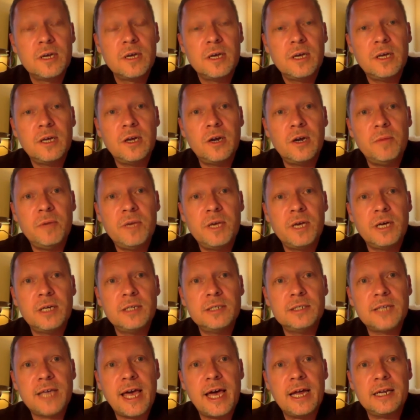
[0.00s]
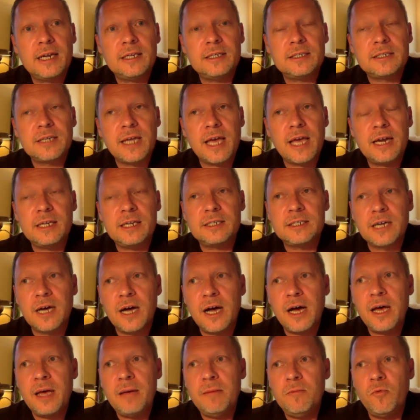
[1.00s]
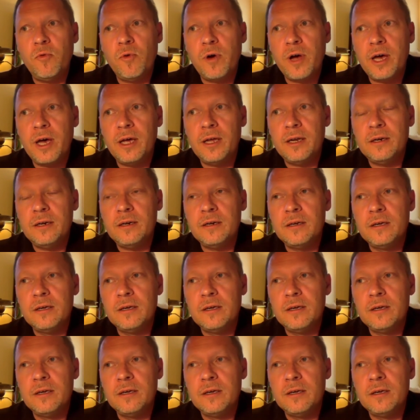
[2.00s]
because at a time when